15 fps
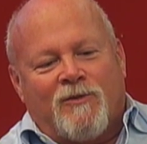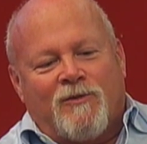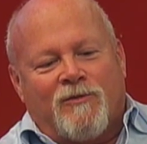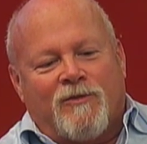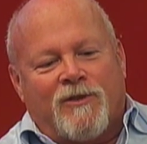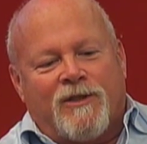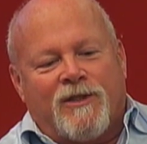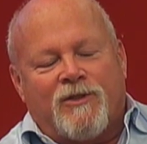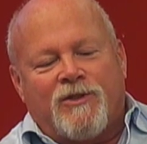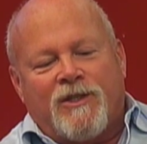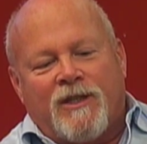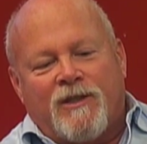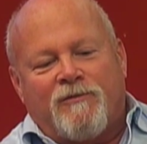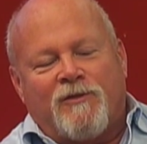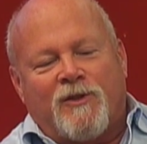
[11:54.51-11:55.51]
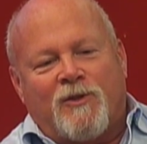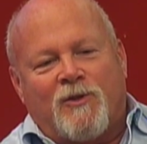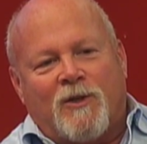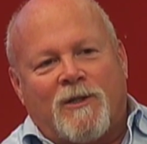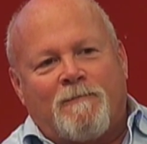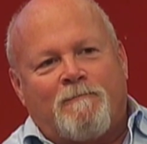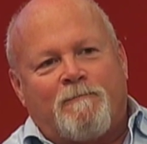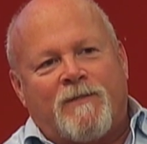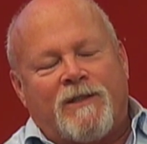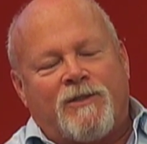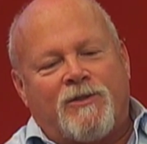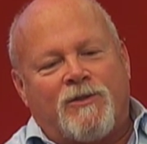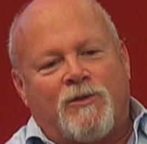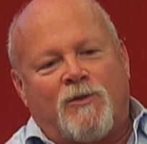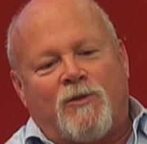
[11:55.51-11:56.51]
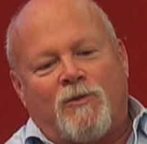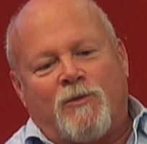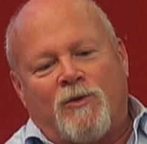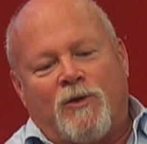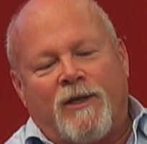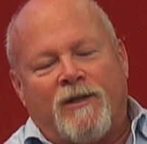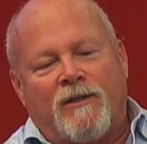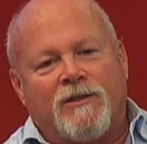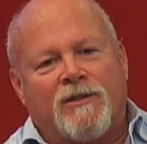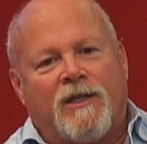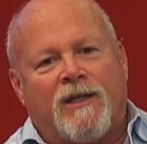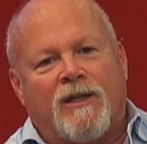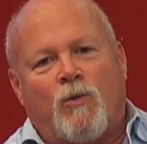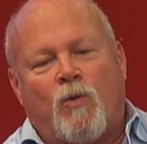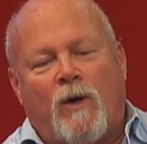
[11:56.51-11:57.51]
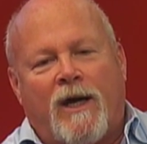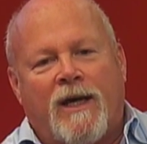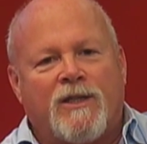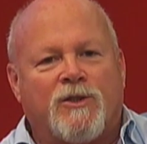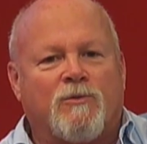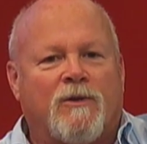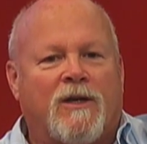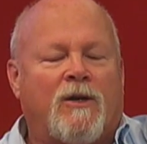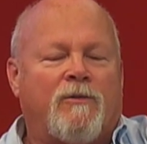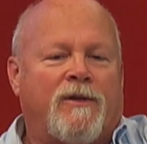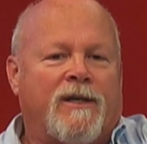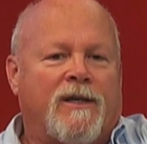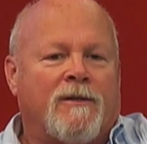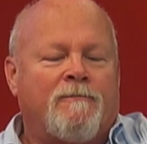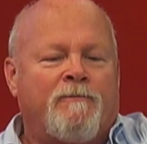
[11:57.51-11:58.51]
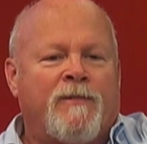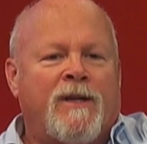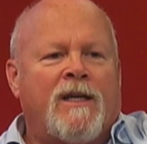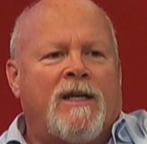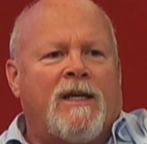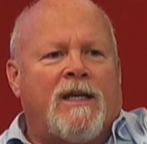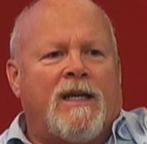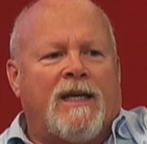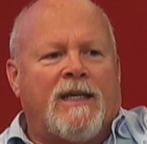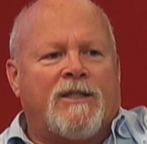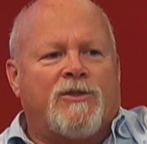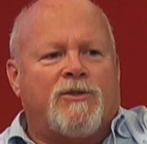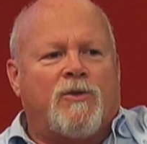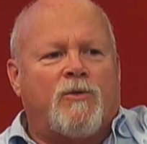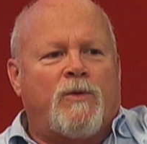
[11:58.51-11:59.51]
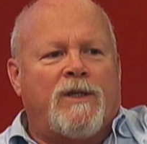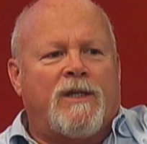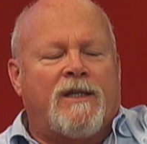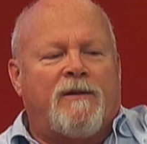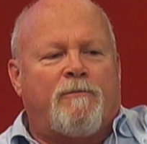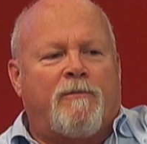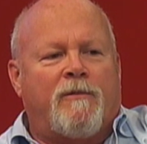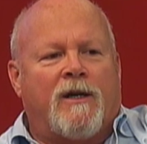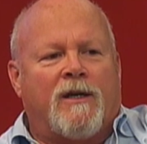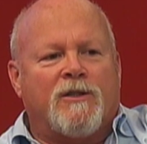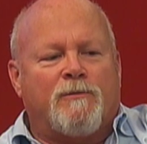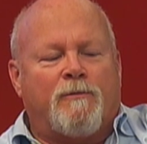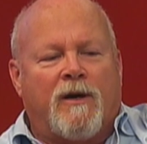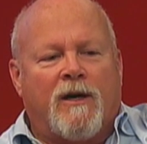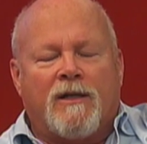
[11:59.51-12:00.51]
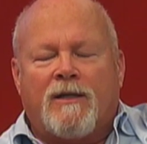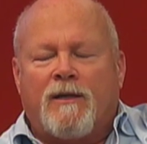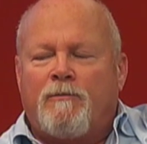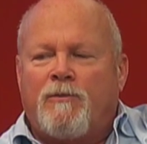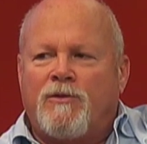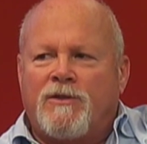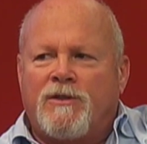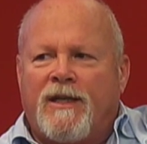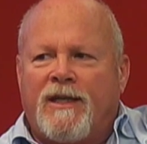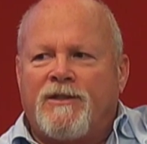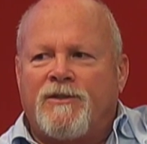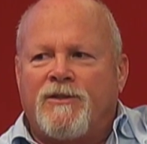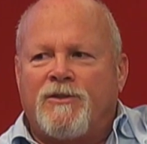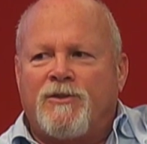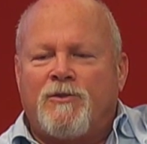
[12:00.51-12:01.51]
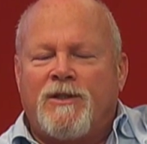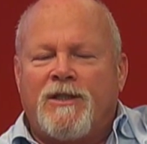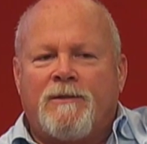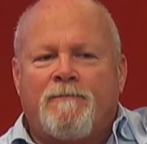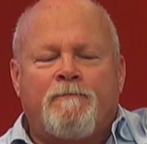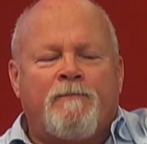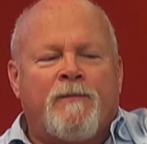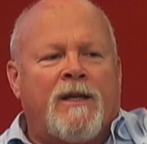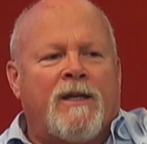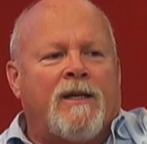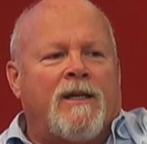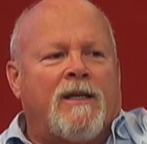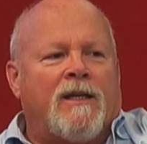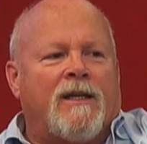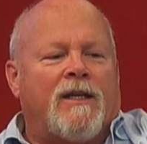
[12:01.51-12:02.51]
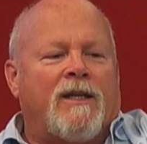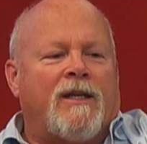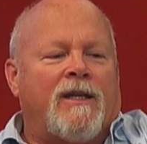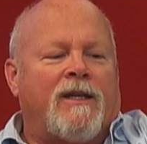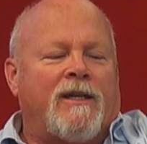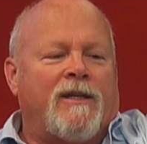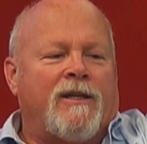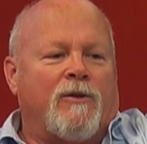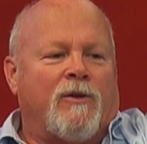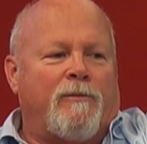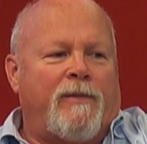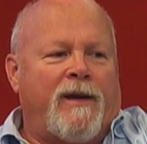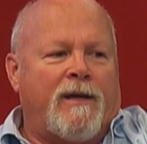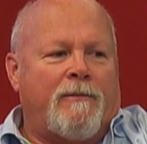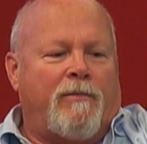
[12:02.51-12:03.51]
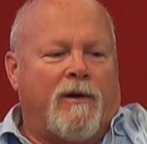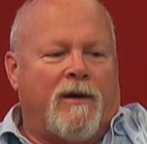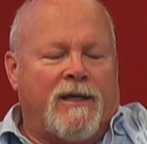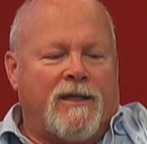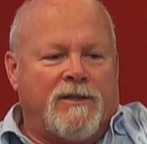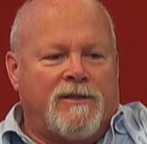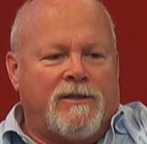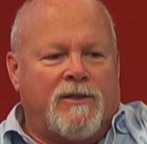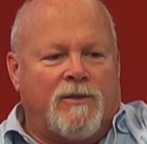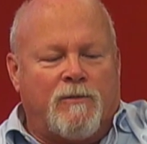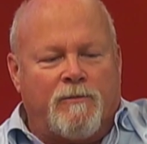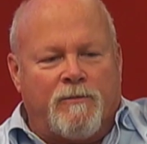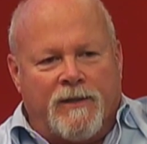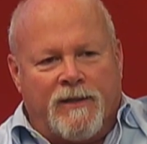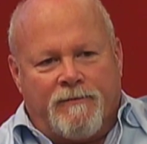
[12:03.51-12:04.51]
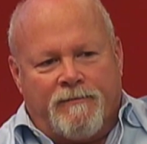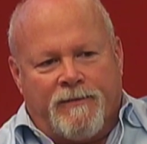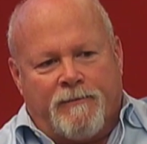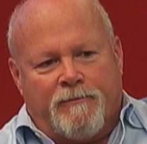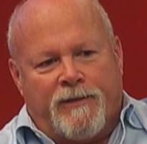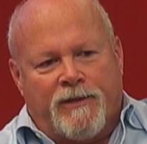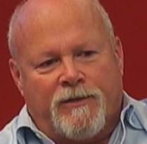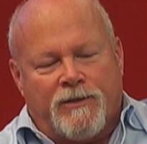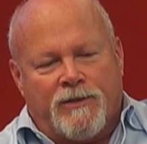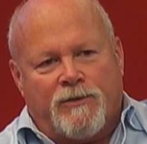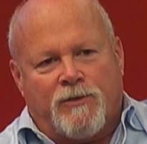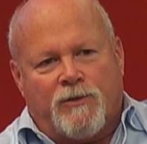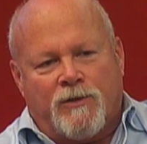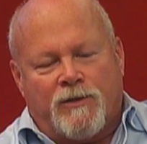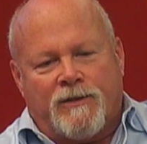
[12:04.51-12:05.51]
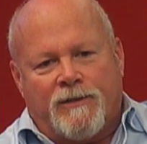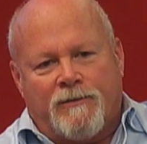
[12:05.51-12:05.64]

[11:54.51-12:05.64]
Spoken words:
over near Jennifer Court, and so Loyalist kind of winds around there. And so we can have cars parked on both sides of the street. The bad part is, it appears as though